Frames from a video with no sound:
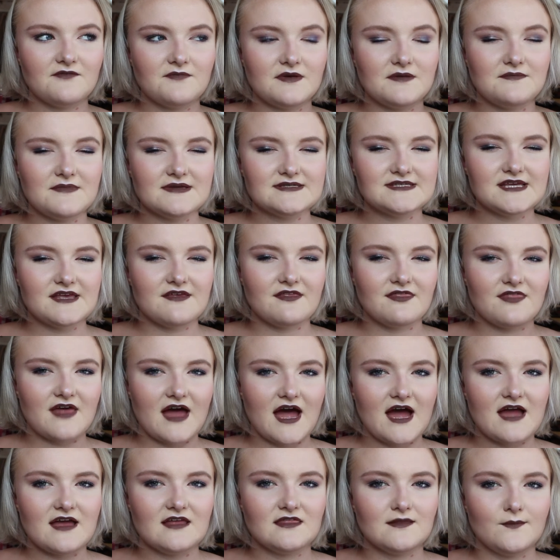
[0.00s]
have been missing
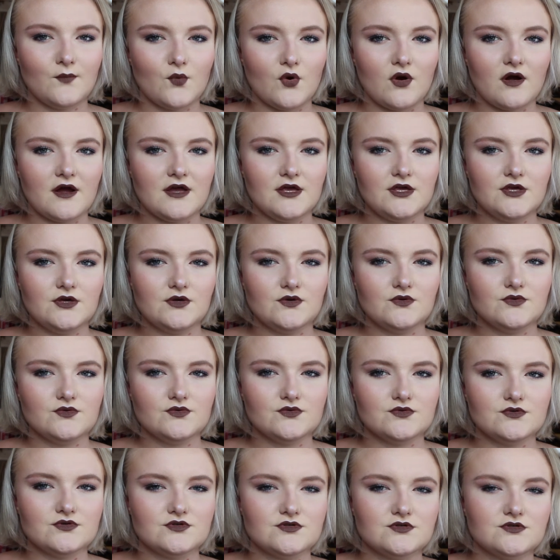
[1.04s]
that, and the more I
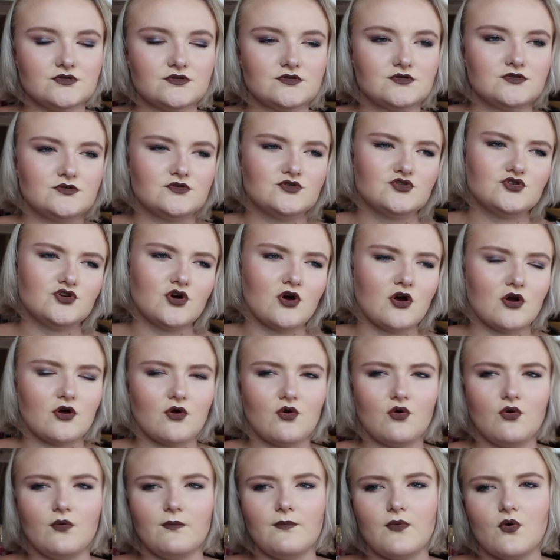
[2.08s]
use
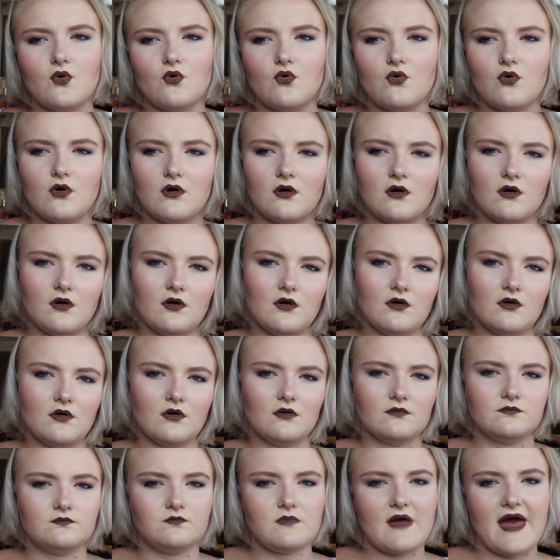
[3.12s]
charcoal
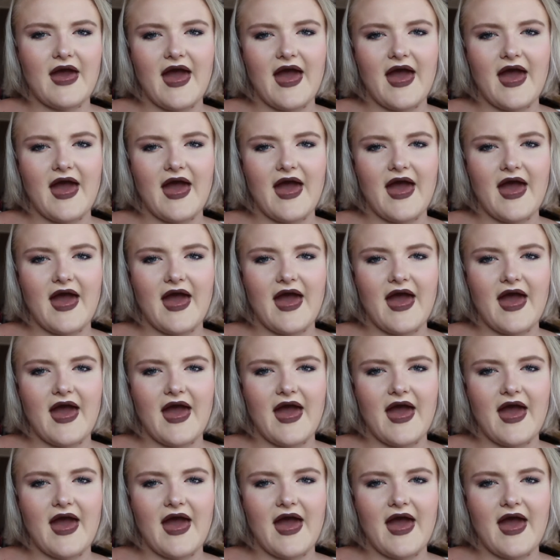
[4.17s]
pore